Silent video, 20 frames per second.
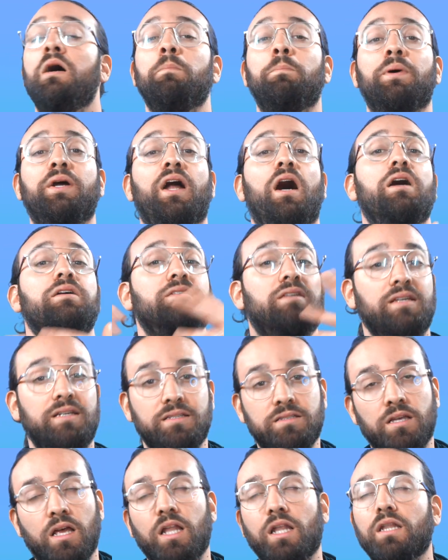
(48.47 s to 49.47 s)
but
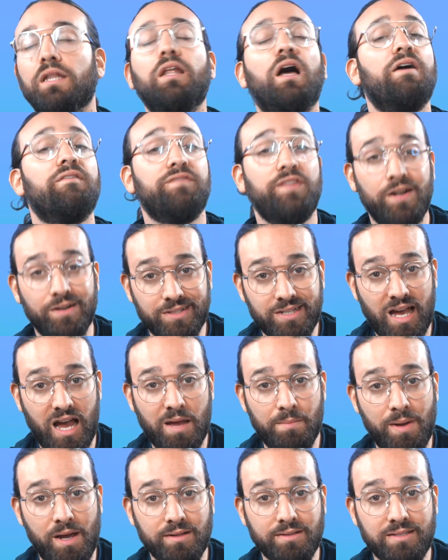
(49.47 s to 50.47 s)
Huskies love their
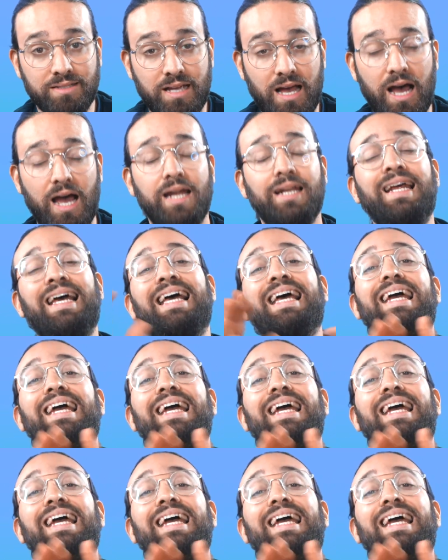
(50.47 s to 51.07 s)
time outside.